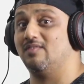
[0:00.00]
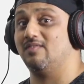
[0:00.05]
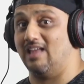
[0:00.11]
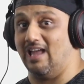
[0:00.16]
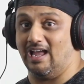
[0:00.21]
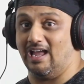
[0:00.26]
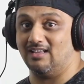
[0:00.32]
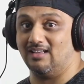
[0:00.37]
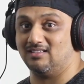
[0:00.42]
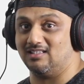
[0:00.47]

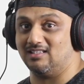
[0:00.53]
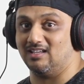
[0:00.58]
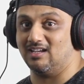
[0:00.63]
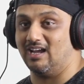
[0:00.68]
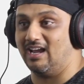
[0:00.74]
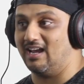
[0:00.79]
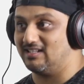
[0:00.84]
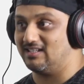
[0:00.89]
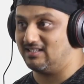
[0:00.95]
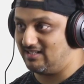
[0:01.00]
gangster
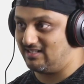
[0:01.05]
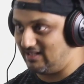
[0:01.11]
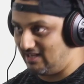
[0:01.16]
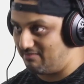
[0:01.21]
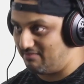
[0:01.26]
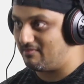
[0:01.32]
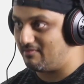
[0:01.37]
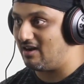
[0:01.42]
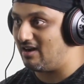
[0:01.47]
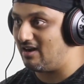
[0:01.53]
has the same
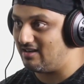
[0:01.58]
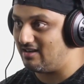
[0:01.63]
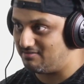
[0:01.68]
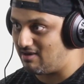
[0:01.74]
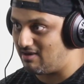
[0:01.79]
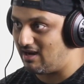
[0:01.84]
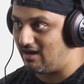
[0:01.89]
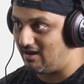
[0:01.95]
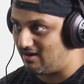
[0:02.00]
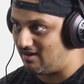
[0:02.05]
car as
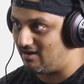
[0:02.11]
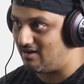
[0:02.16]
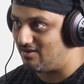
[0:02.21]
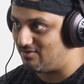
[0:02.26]
my car, or